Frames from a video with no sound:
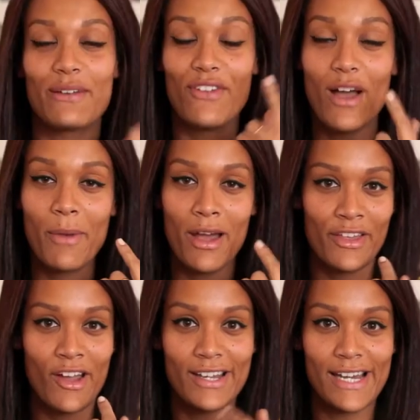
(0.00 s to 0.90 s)
I've lined my
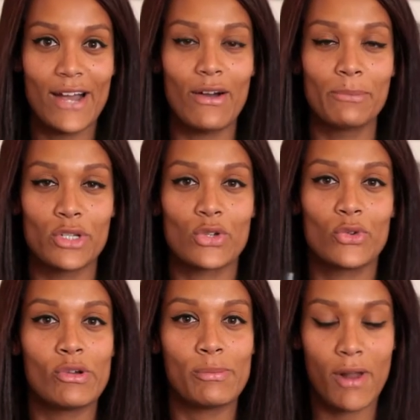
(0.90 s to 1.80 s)
other eye now. I'm just
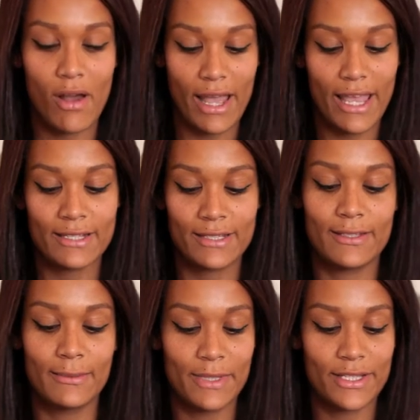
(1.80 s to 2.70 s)
going to apply
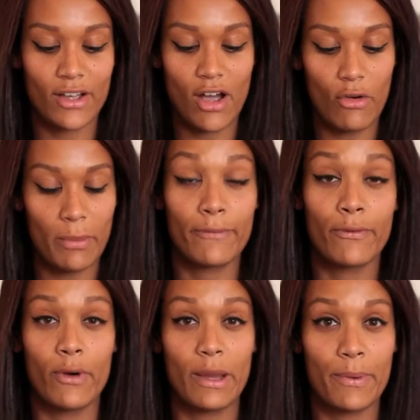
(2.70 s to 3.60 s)
the mascara
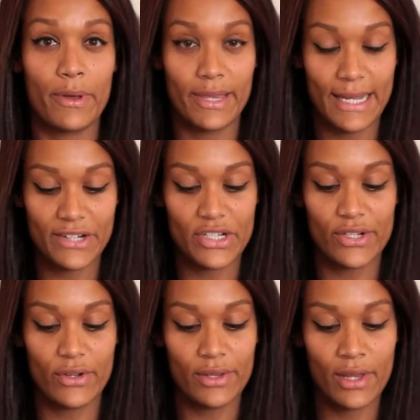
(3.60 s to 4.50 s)
before I put the lashes
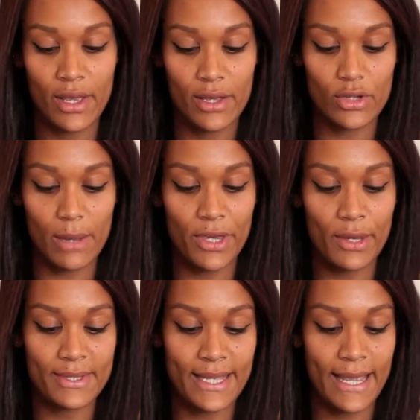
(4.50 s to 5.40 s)
on. So I'm
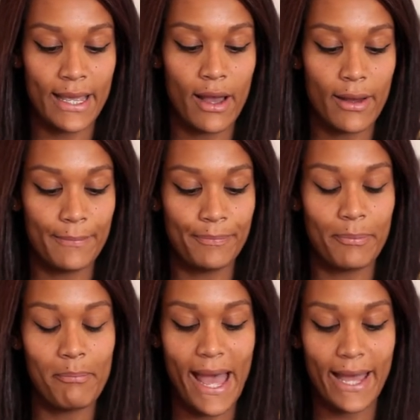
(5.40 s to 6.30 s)
using
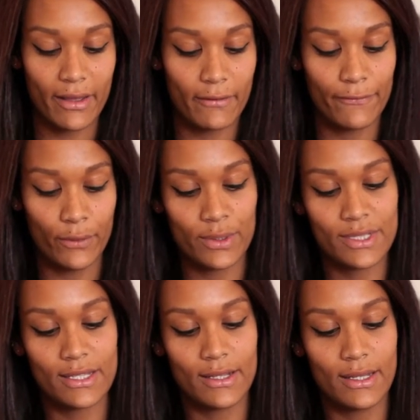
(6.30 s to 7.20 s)
MAC
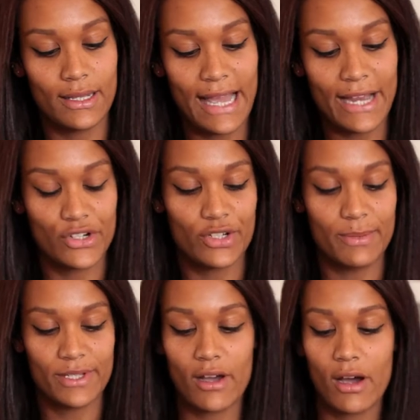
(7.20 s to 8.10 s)
False Lash
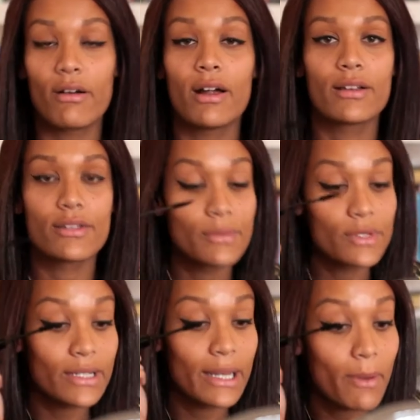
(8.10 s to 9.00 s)
mascara. So I'm
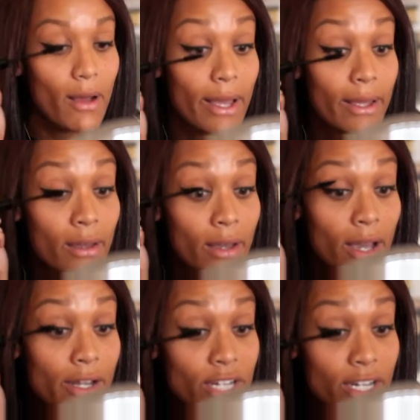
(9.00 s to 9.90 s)
just going to apply a
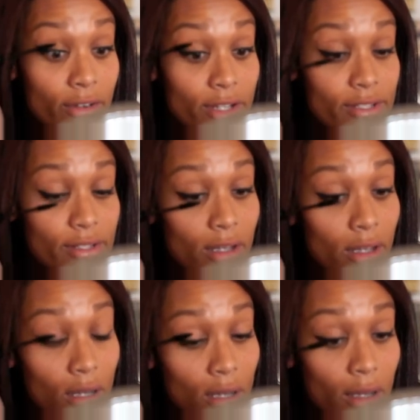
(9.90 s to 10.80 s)
generous
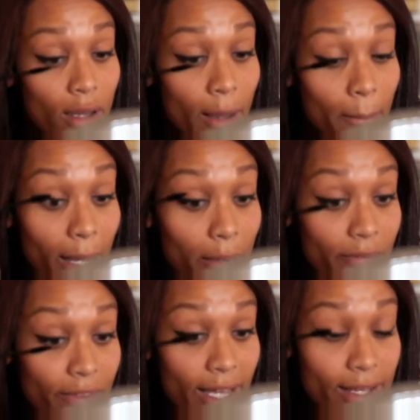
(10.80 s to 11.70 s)
amount
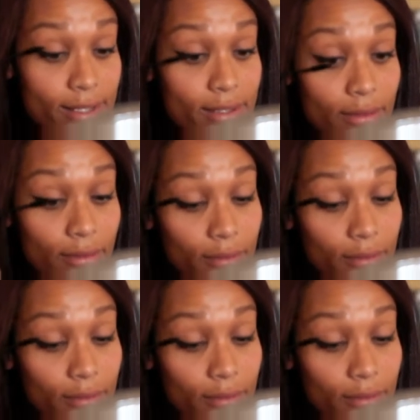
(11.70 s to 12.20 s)
of this.